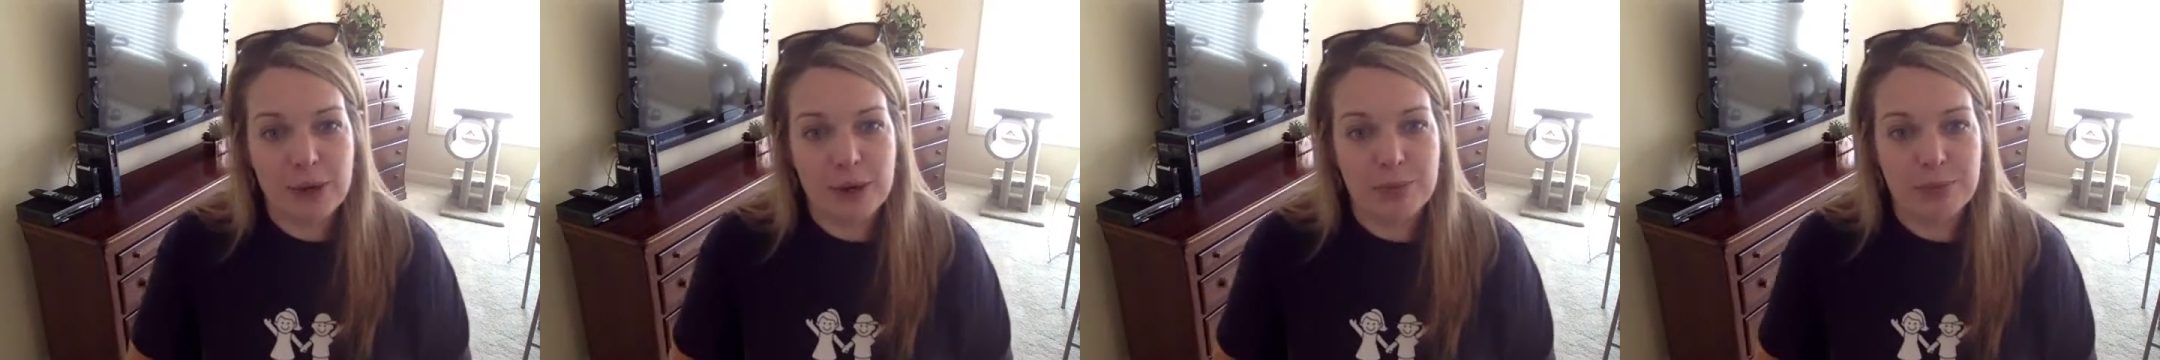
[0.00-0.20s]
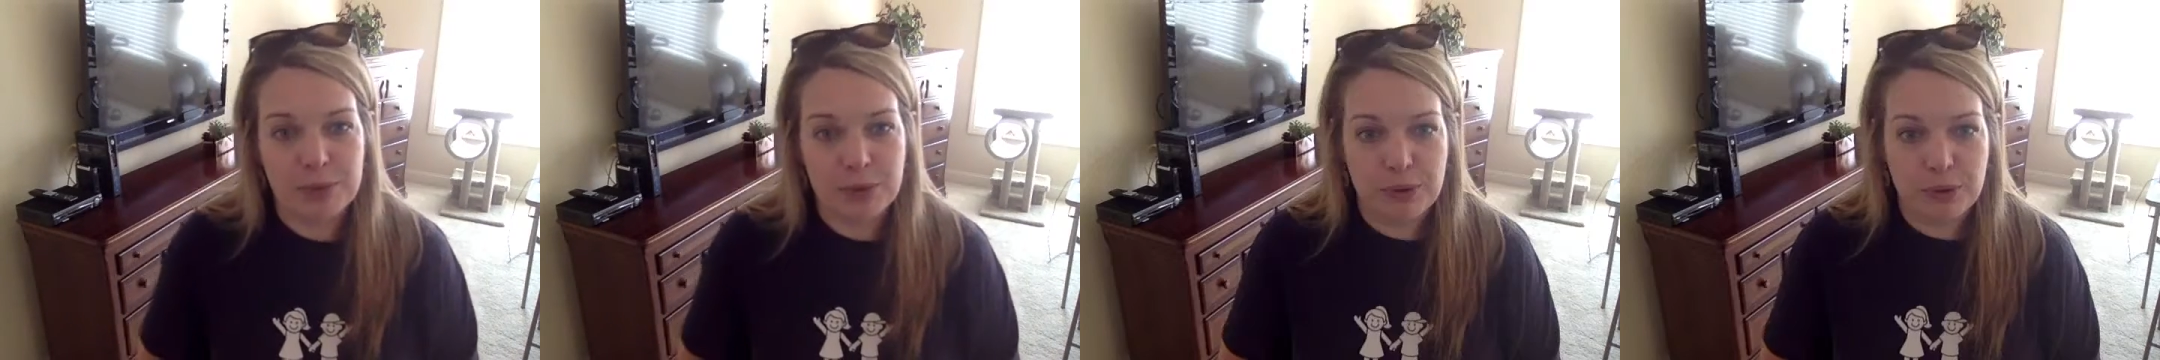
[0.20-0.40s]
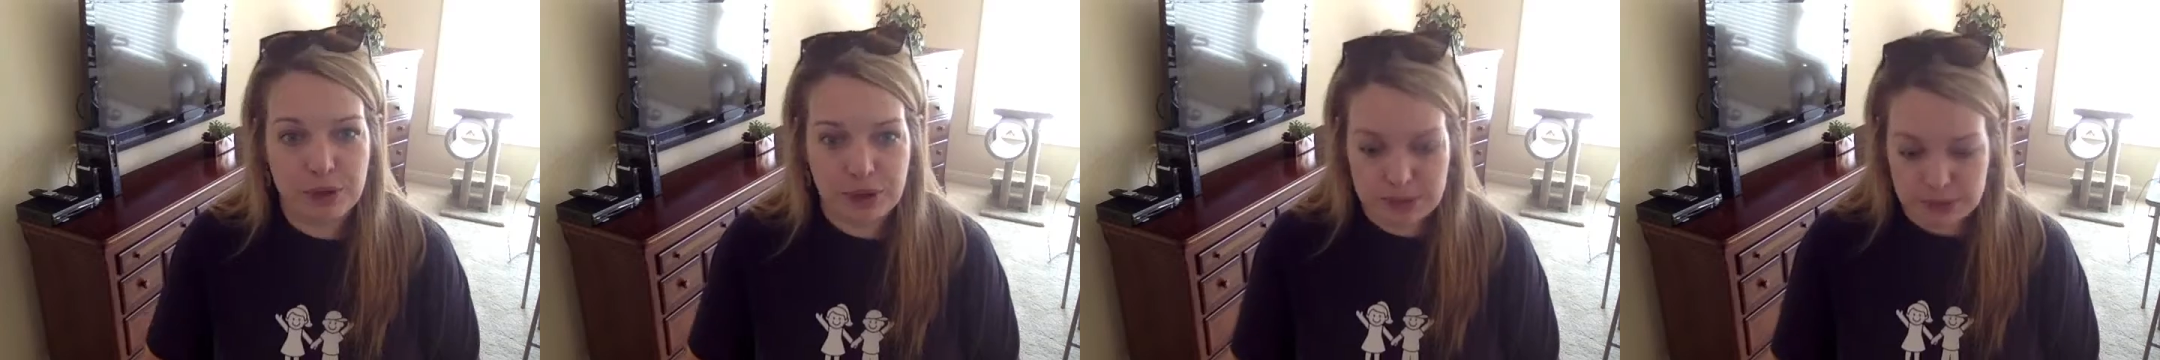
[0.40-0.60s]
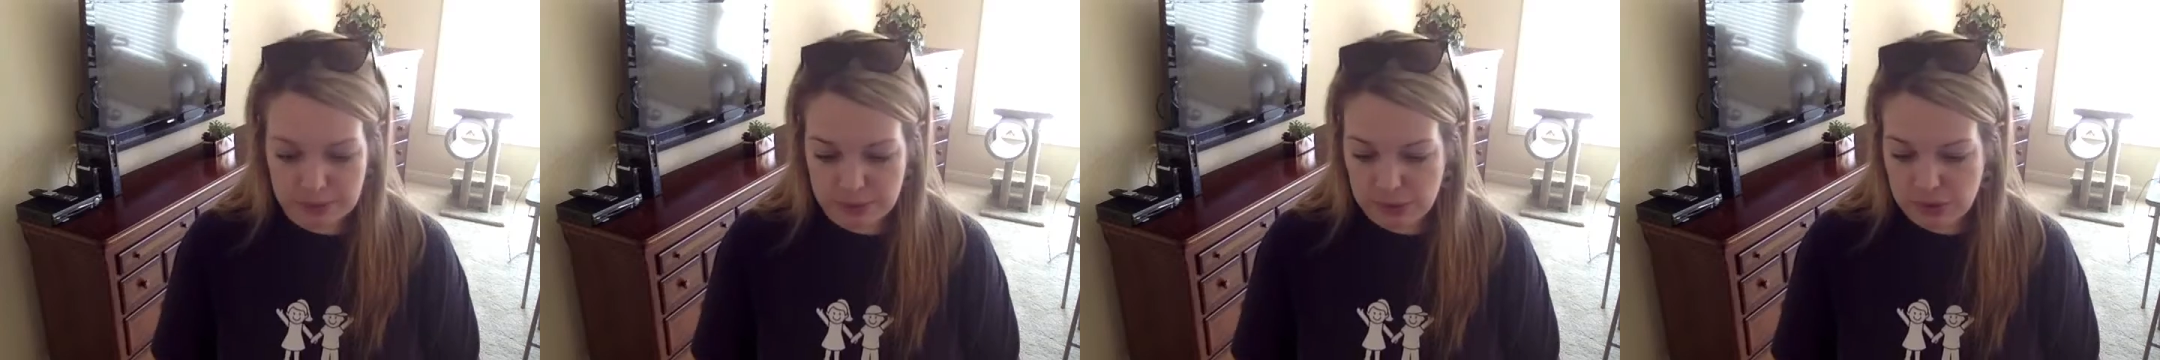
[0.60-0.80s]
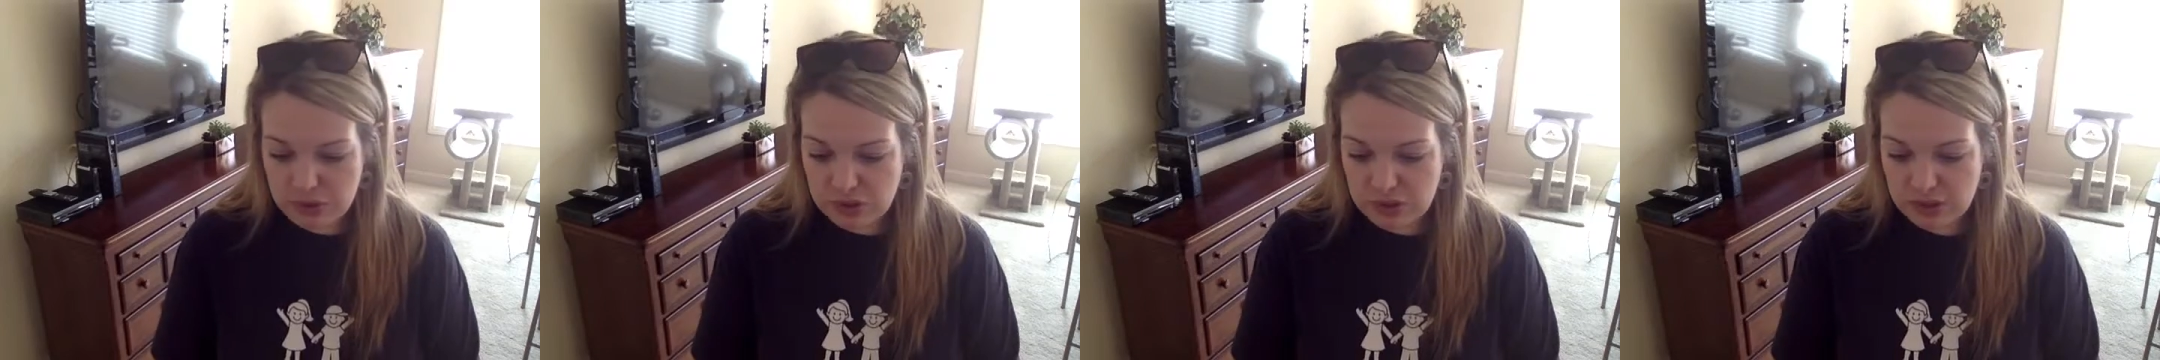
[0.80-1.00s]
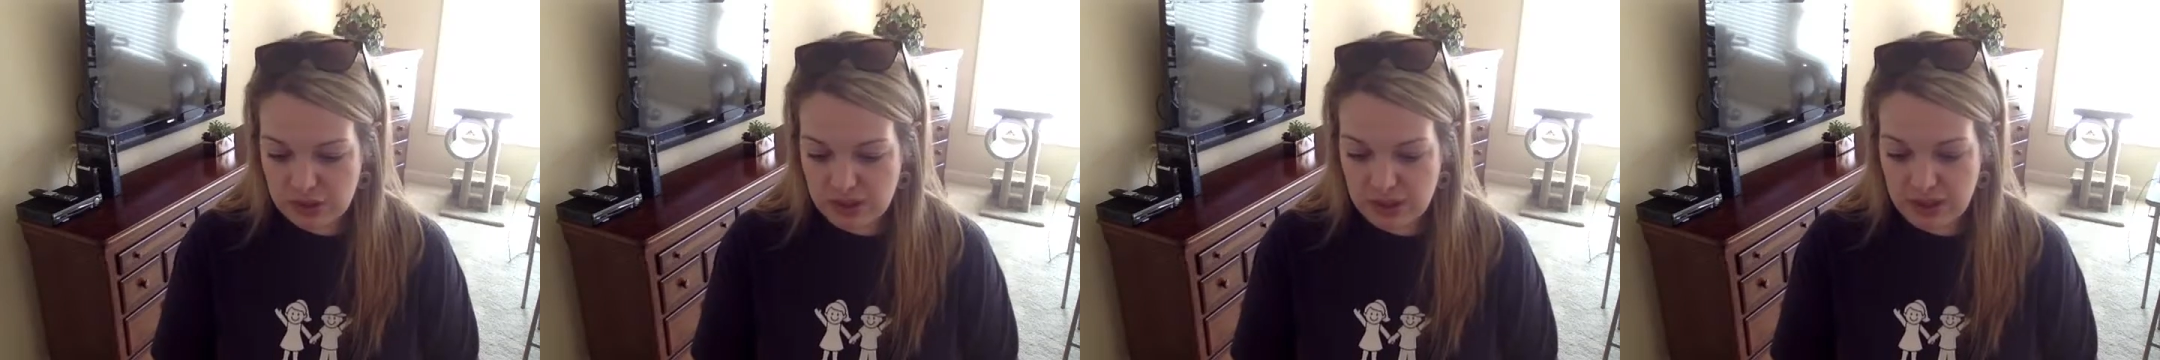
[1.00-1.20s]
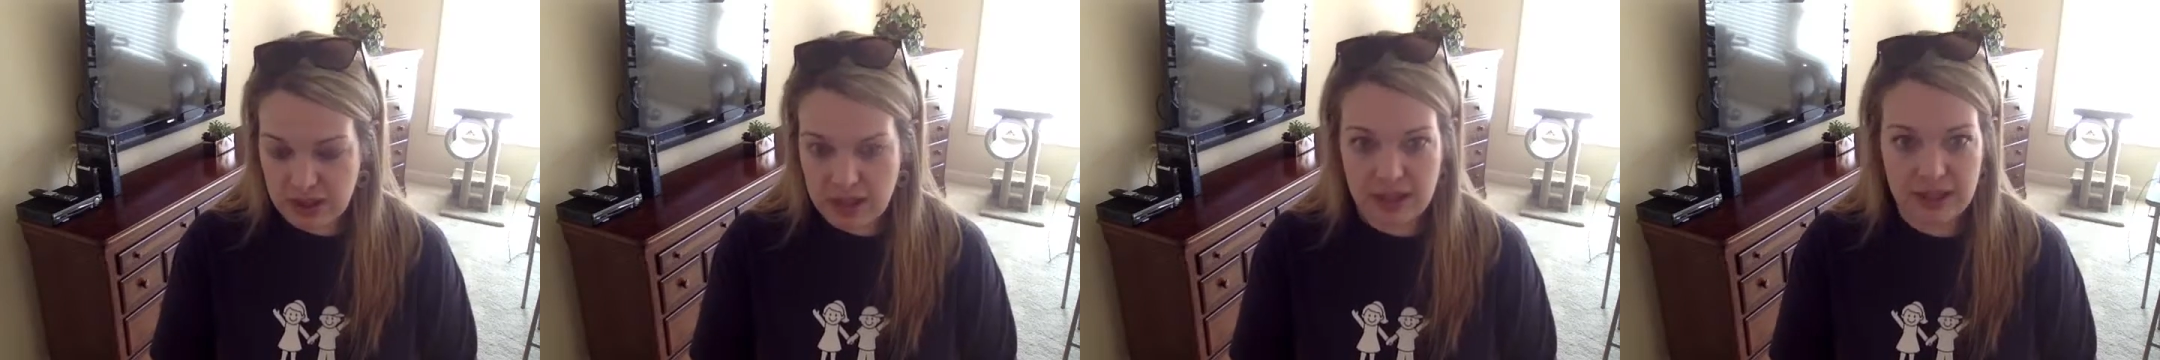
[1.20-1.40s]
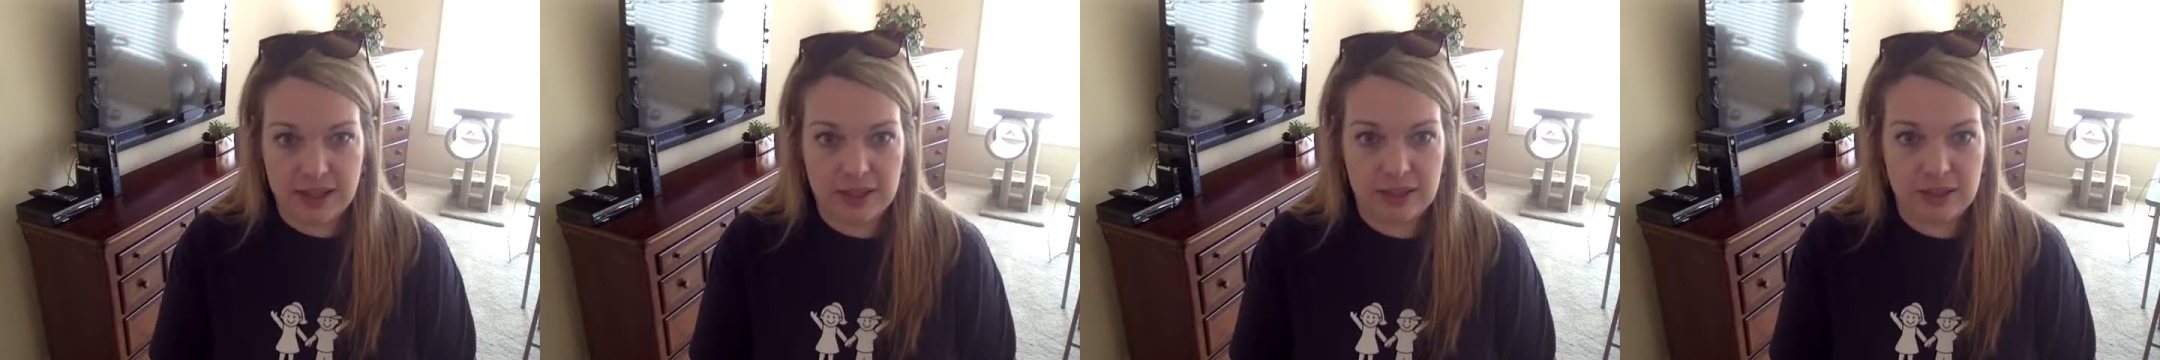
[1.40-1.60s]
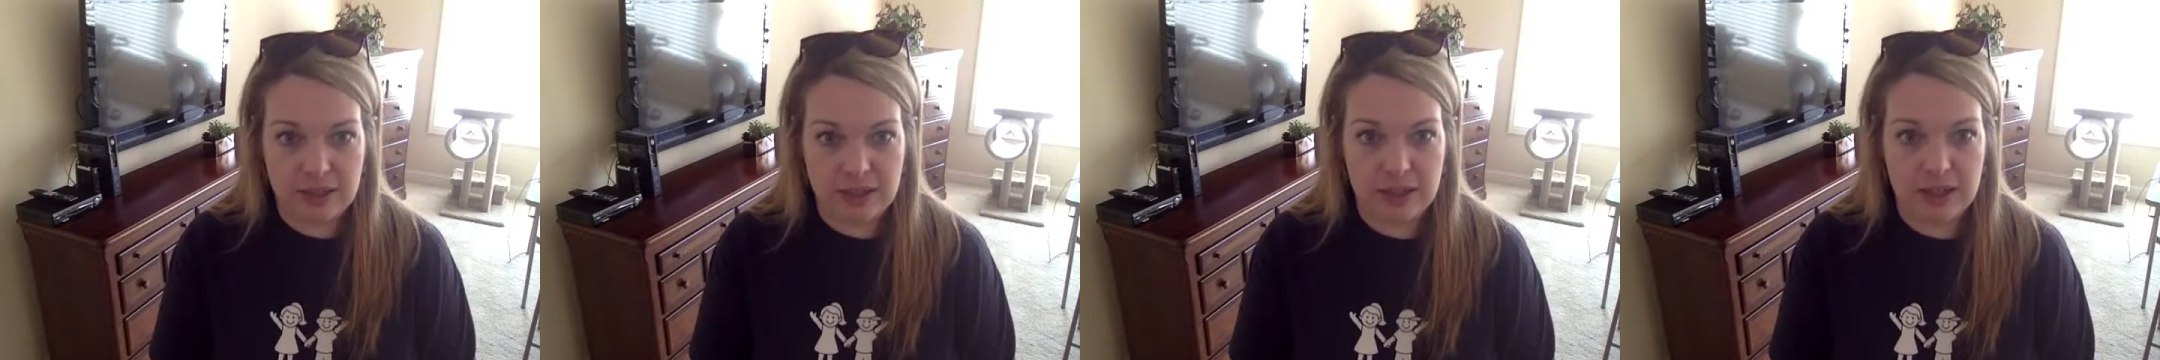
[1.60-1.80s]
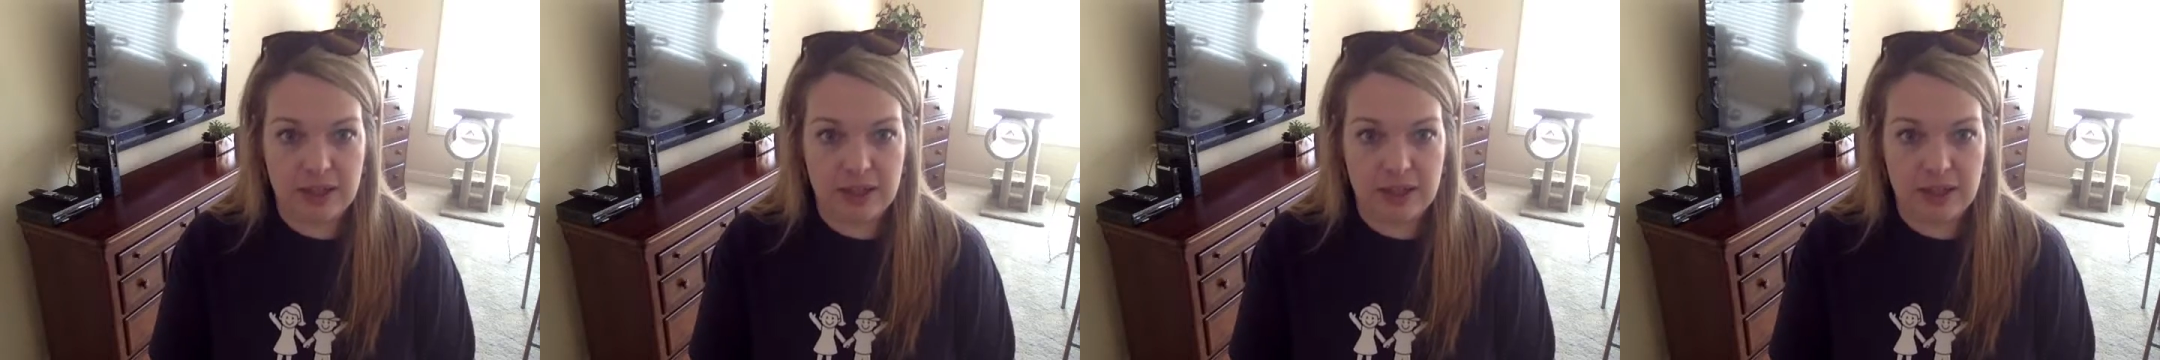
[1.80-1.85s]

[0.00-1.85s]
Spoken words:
or Blue Cross Blue Shield on it, or